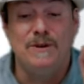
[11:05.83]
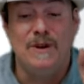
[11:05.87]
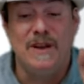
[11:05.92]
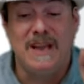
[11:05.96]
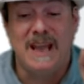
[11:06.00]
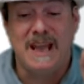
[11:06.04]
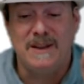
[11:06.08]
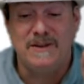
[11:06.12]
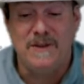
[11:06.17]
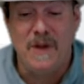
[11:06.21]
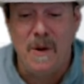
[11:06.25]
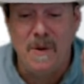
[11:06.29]
look
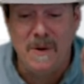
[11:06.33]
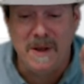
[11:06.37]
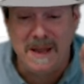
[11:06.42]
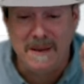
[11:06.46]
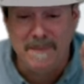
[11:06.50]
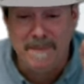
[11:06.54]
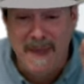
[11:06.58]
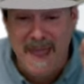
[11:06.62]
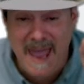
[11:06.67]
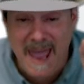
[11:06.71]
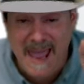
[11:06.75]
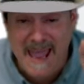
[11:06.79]
at
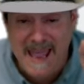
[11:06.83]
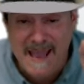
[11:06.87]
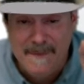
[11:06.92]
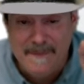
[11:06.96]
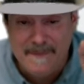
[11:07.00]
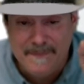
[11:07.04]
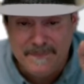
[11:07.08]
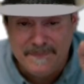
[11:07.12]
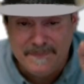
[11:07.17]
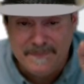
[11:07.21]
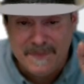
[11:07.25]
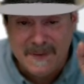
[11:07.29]
Token Pay
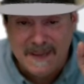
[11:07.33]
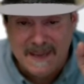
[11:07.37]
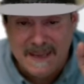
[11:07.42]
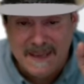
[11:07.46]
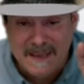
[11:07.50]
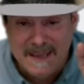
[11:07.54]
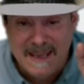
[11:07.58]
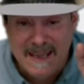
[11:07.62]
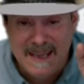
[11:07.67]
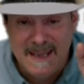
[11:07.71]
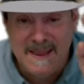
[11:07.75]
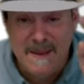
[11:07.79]

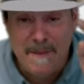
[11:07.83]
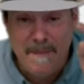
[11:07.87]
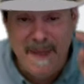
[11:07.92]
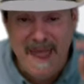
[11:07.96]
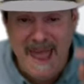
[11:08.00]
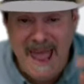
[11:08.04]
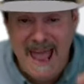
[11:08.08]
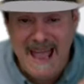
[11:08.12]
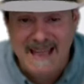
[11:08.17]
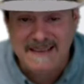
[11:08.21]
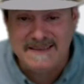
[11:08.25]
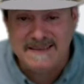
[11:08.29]
in the
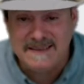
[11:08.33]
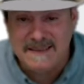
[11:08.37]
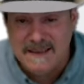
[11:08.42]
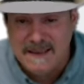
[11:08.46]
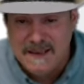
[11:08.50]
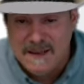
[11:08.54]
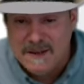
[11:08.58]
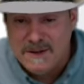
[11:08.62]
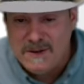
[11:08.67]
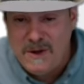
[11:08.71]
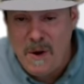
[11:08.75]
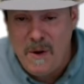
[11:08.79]
past,
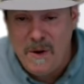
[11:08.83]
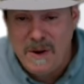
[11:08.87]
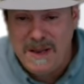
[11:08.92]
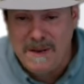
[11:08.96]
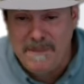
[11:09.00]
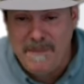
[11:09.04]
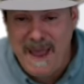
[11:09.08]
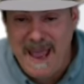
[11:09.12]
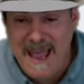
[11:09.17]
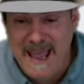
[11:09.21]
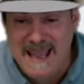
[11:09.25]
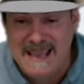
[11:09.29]

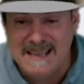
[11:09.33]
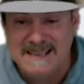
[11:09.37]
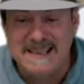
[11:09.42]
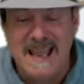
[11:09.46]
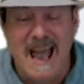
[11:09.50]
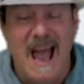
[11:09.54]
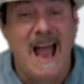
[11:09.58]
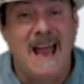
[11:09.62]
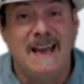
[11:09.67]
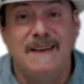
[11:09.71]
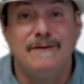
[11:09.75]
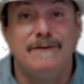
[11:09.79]
Token Pay has
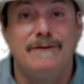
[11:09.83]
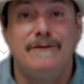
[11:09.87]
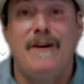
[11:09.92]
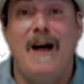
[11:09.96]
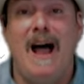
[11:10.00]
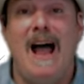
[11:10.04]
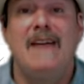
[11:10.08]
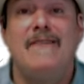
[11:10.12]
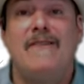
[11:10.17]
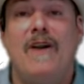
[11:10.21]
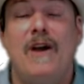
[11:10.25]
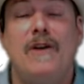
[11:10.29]
gotten
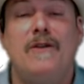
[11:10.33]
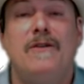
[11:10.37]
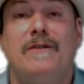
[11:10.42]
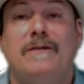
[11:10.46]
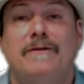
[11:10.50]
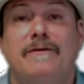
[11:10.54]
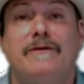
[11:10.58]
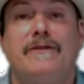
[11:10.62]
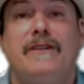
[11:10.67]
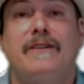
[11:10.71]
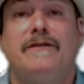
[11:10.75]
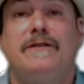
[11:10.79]

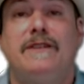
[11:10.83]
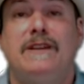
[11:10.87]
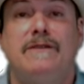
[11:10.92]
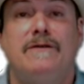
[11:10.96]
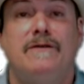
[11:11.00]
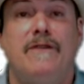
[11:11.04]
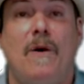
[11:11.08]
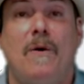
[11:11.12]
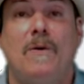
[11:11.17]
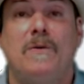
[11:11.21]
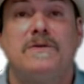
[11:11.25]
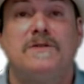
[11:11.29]
550
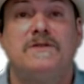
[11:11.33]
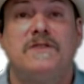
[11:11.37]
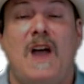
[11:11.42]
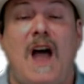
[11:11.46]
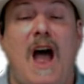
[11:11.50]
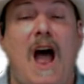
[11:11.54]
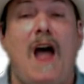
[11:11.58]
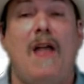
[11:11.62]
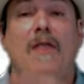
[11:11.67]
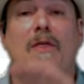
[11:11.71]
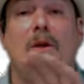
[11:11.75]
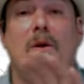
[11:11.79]
votes
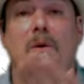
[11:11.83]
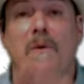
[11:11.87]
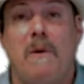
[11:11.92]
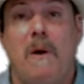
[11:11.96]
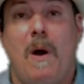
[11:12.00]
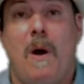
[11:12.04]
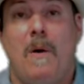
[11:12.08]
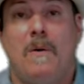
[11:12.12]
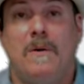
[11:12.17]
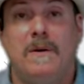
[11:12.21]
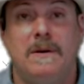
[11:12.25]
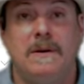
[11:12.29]
on their
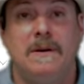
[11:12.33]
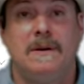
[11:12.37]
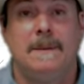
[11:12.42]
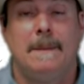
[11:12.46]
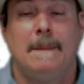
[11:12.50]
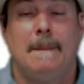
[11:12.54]
own.